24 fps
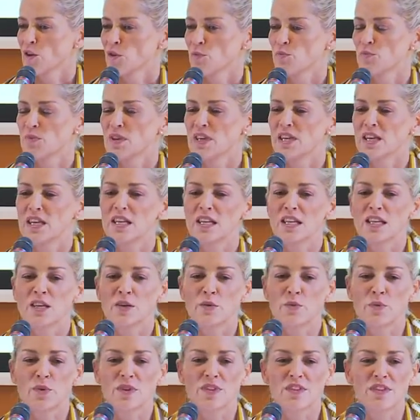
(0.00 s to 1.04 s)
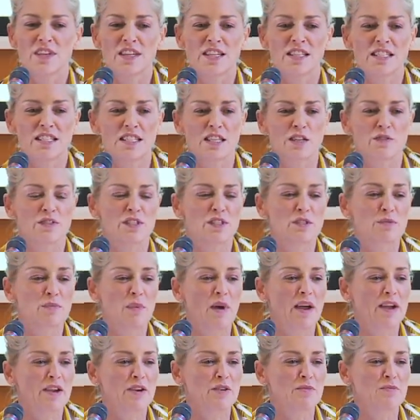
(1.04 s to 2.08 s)
beginning with things that have
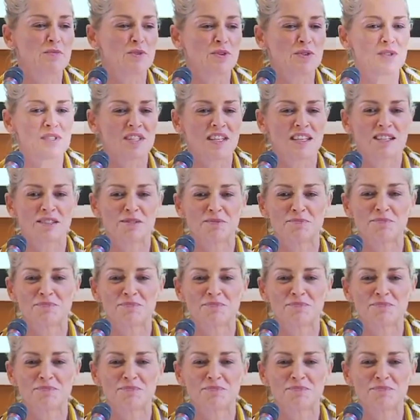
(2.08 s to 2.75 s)
inspired music,